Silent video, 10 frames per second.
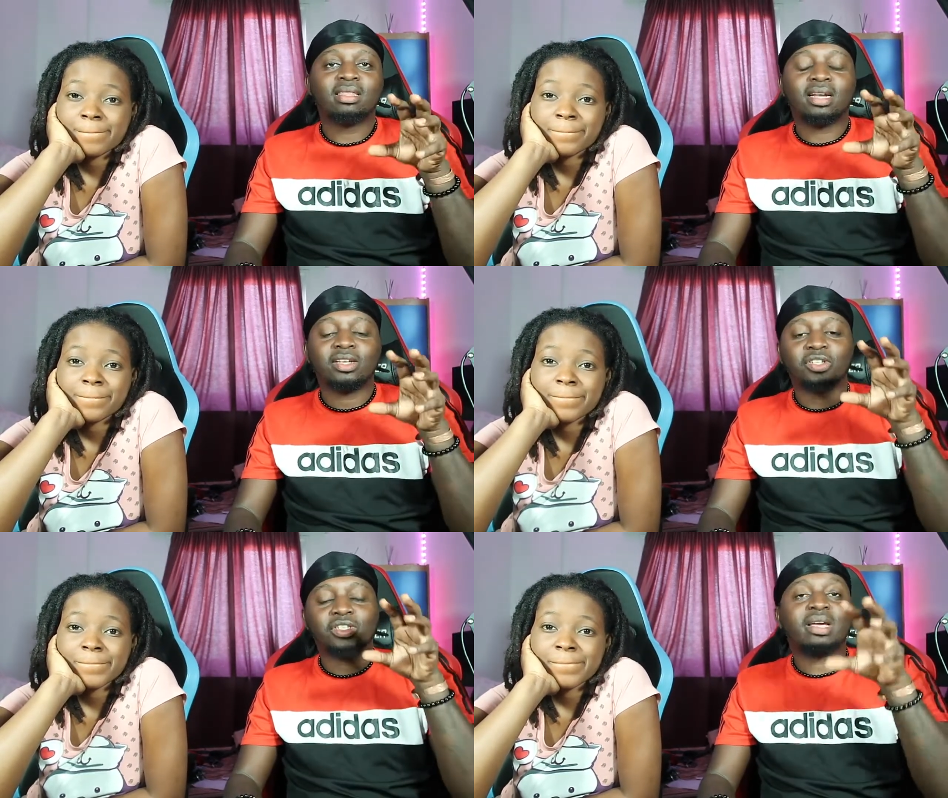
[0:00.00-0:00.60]
Speaker 1: that are
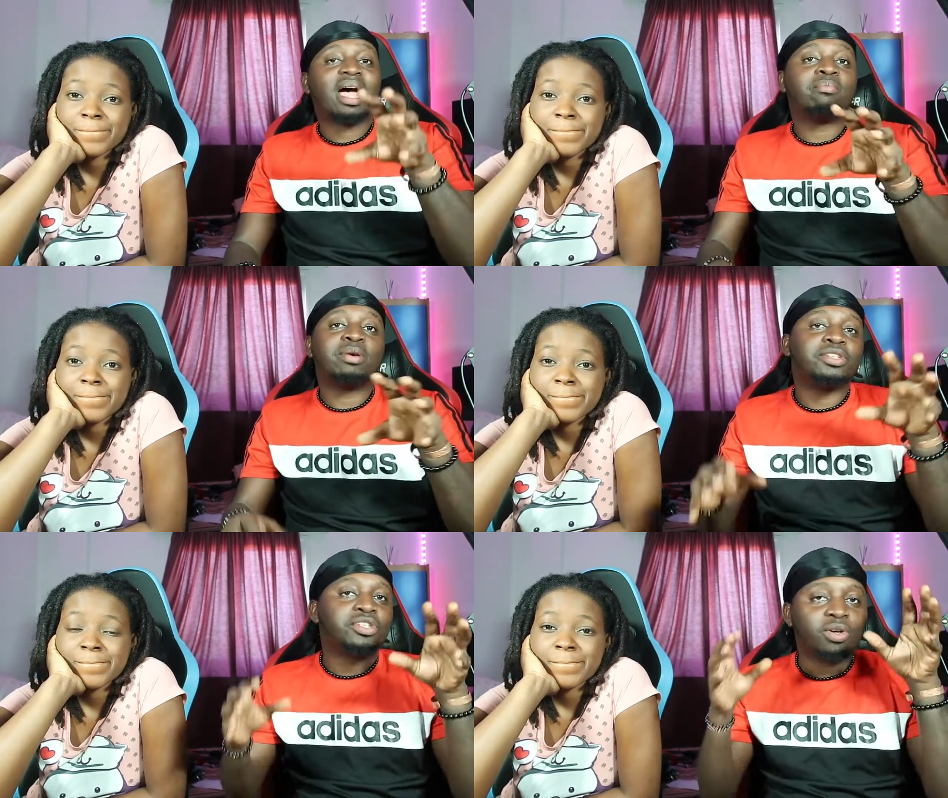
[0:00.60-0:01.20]
just
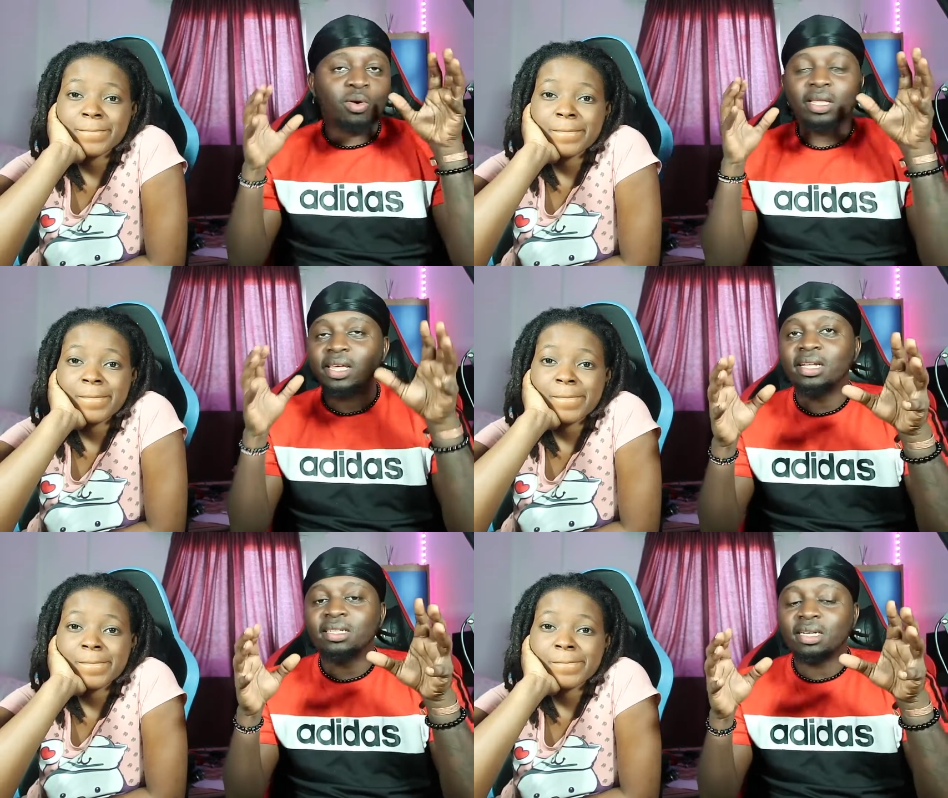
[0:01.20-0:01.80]
garbage on the
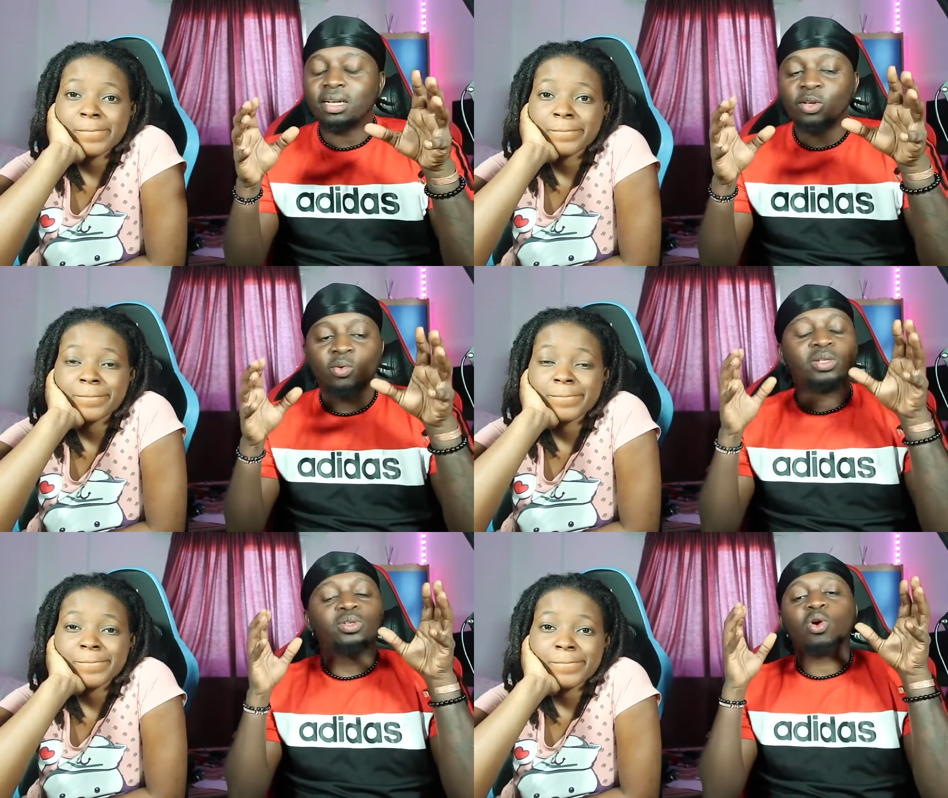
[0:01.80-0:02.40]
internet. You
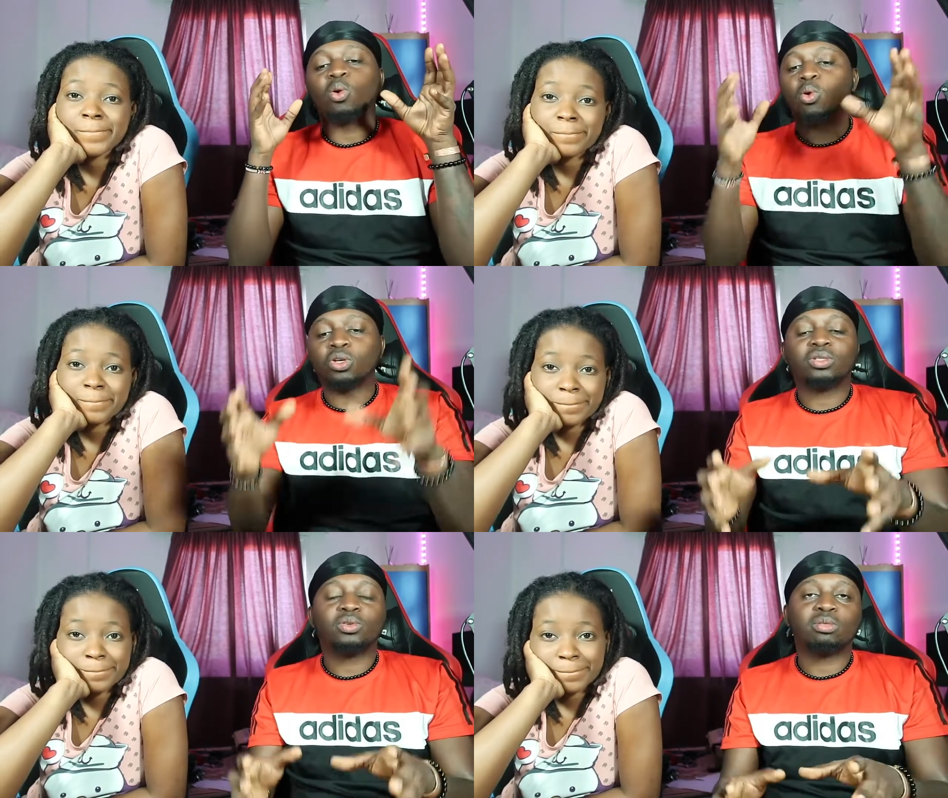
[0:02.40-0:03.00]
want to go
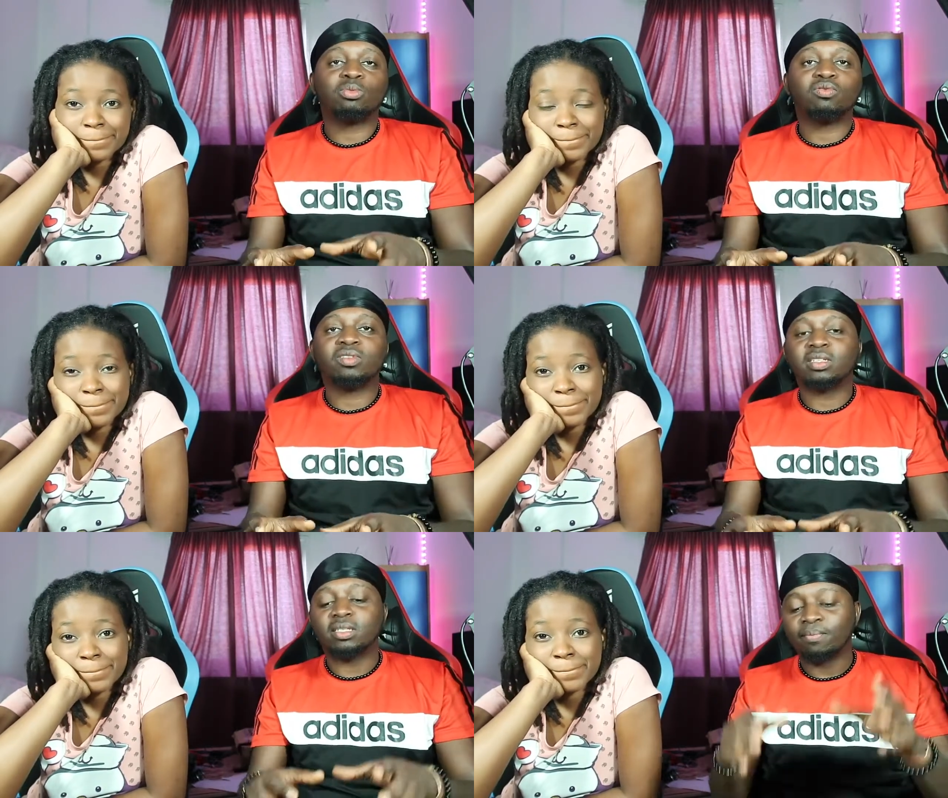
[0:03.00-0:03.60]
watch those
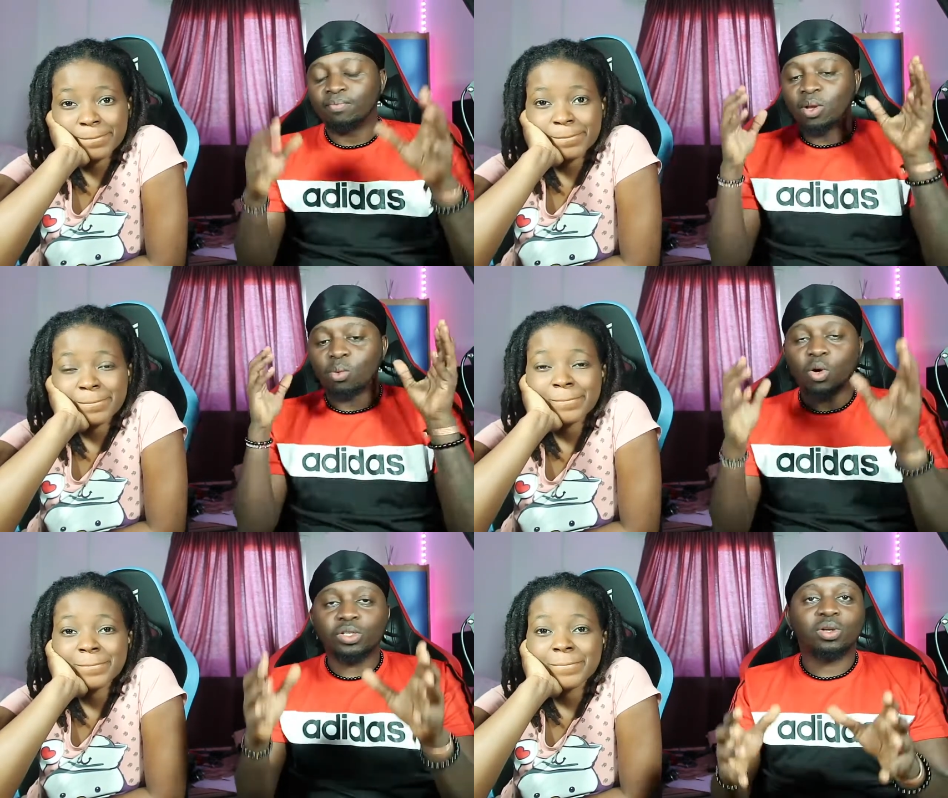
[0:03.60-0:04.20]
movies,
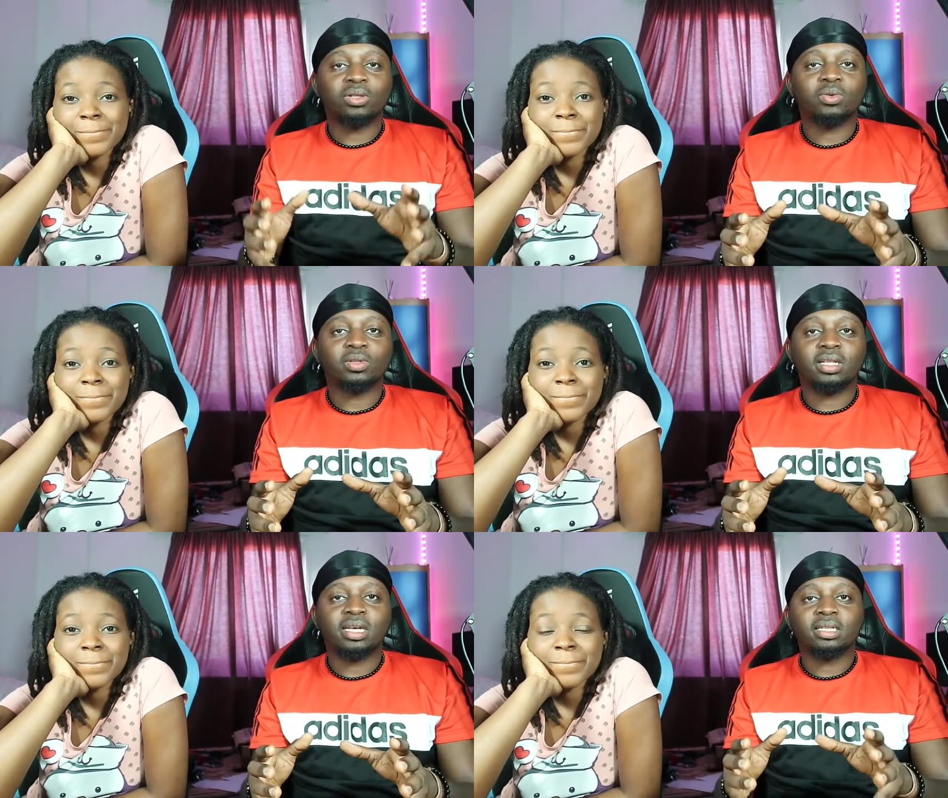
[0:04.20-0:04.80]
watch all those
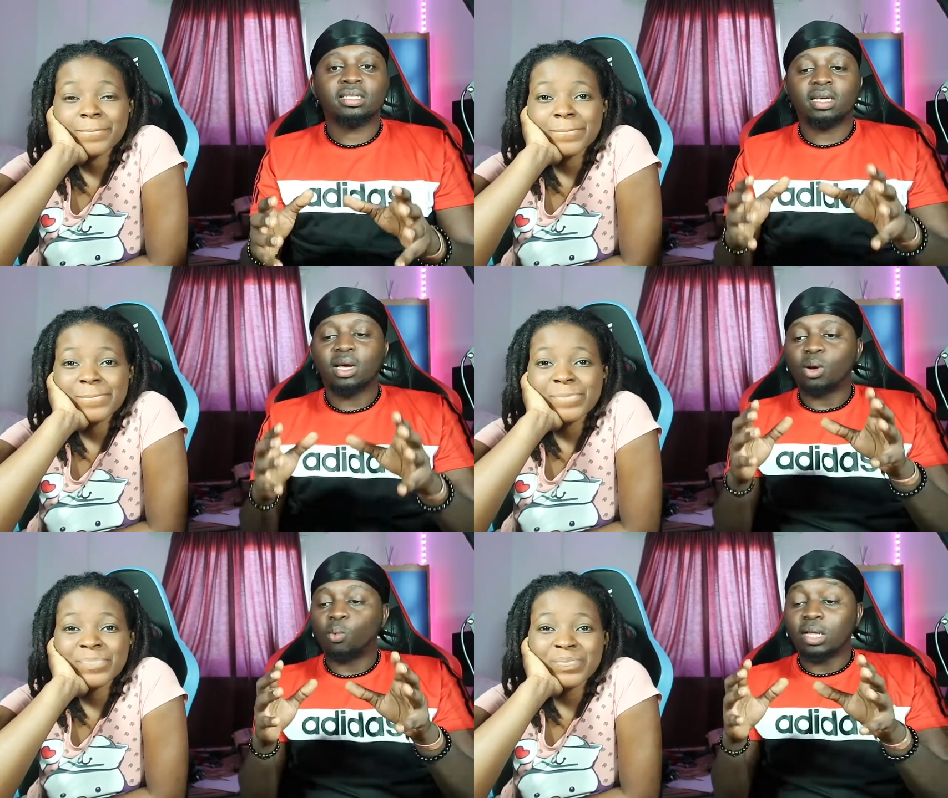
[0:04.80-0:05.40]
things.
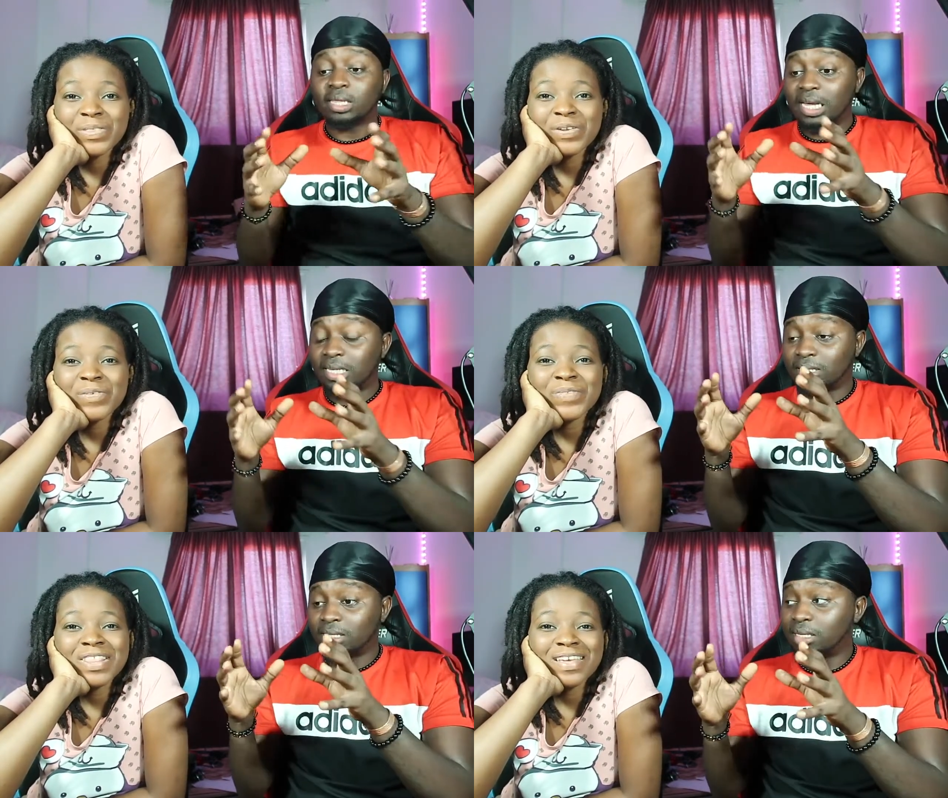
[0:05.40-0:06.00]
Speaker 2: Mm, when there's
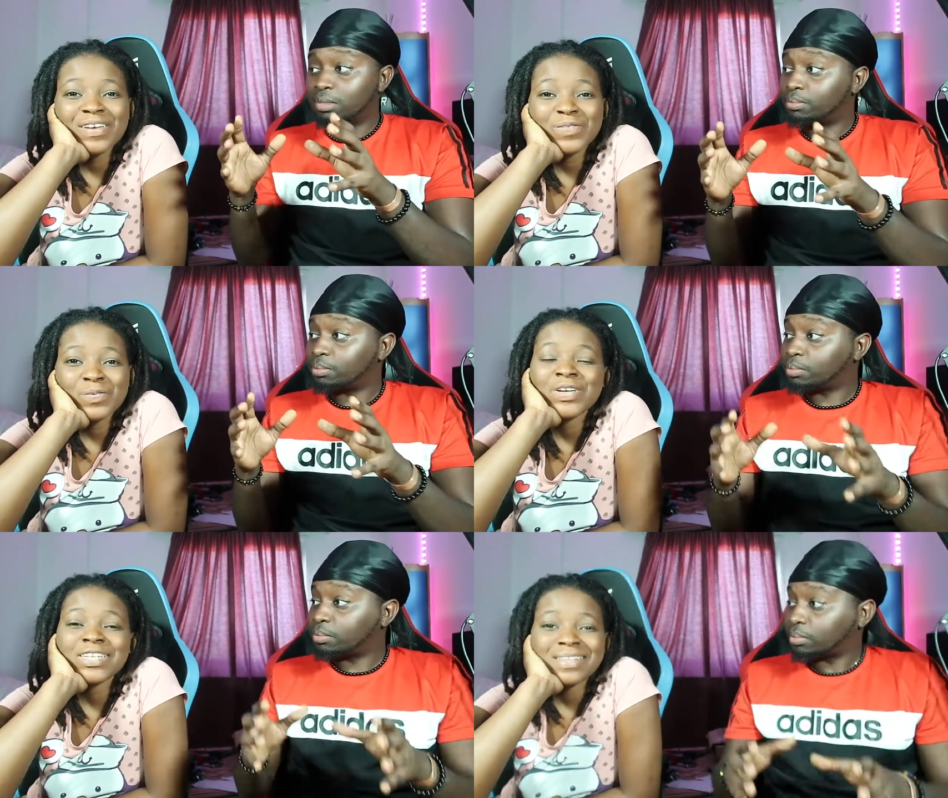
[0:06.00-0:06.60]
but then
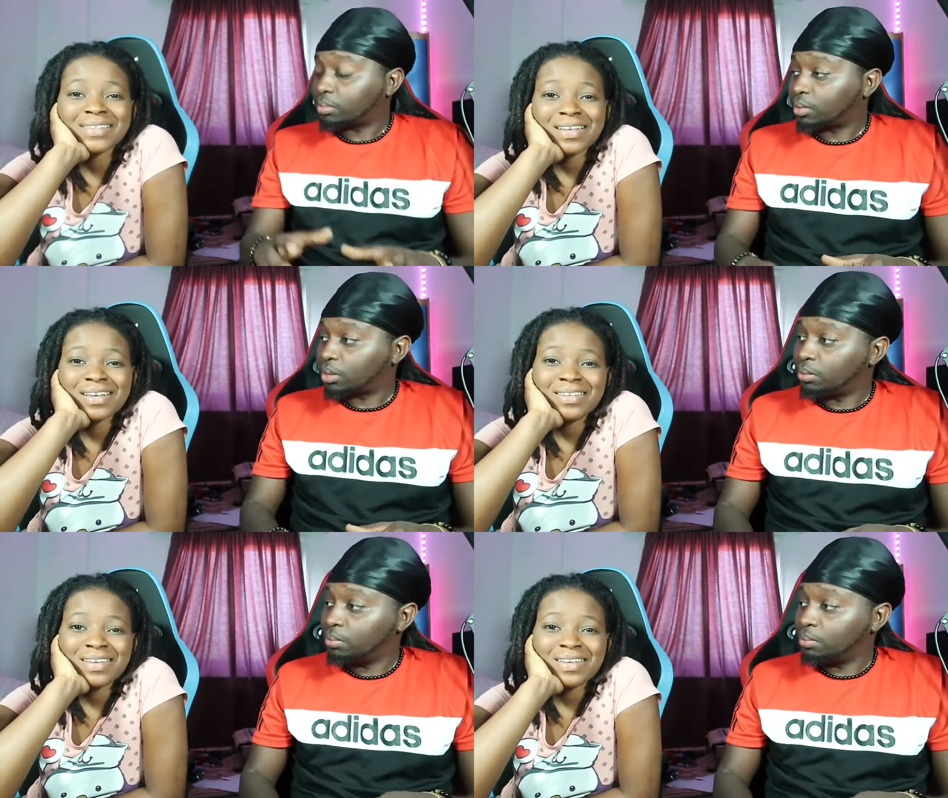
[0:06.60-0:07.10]
we just sat